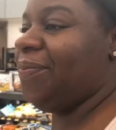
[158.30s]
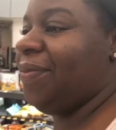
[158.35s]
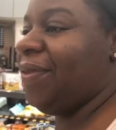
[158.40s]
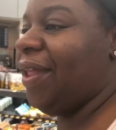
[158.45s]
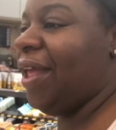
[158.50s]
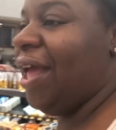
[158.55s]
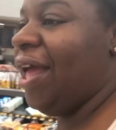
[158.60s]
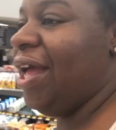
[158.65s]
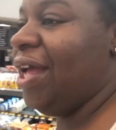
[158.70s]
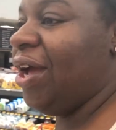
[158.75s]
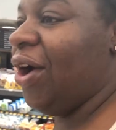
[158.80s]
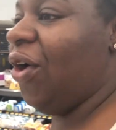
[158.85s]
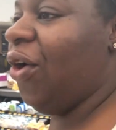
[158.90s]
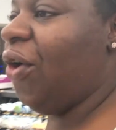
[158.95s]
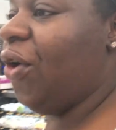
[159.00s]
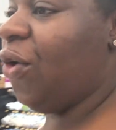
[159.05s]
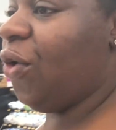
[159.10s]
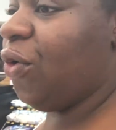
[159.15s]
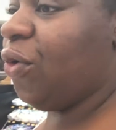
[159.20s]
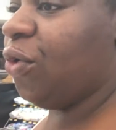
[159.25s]
Uh
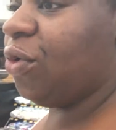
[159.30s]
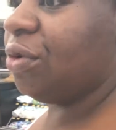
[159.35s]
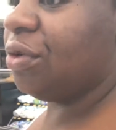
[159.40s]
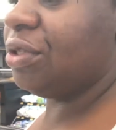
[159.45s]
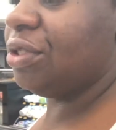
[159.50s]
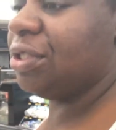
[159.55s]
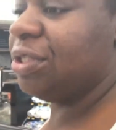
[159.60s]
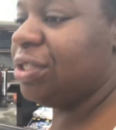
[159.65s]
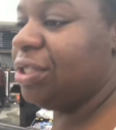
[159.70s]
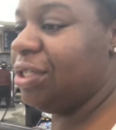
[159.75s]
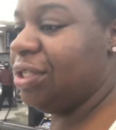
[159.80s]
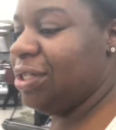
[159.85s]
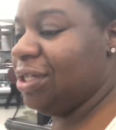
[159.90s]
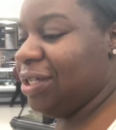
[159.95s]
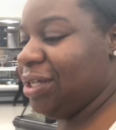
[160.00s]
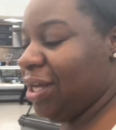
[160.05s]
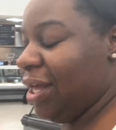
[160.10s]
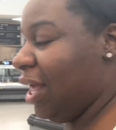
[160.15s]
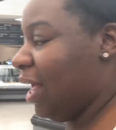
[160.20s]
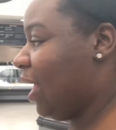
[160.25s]
oh,
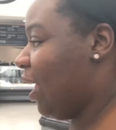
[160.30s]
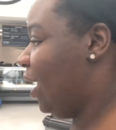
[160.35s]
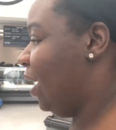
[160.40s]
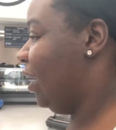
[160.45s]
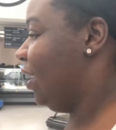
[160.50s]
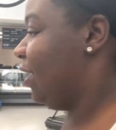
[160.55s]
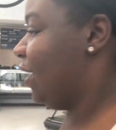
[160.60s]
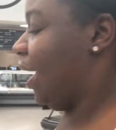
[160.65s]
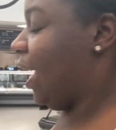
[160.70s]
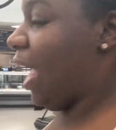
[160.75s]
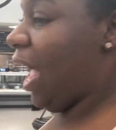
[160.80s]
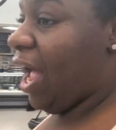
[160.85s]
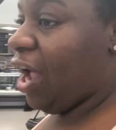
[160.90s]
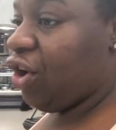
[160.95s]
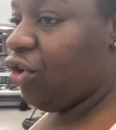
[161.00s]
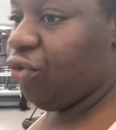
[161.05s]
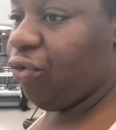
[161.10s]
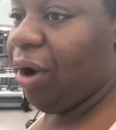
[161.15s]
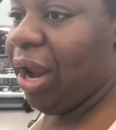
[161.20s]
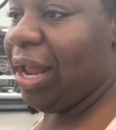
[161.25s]
they
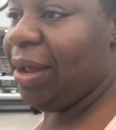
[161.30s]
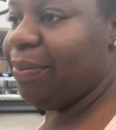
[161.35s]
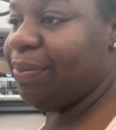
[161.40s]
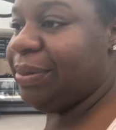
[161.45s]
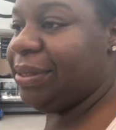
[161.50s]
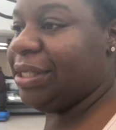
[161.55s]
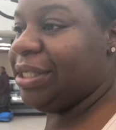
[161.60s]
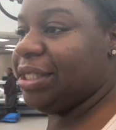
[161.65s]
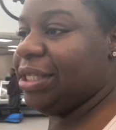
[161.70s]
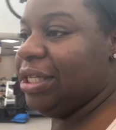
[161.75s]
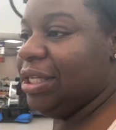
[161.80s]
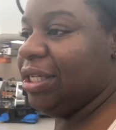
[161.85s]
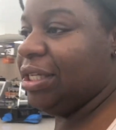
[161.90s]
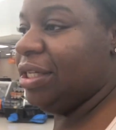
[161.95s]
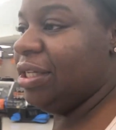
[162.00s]
got grapes.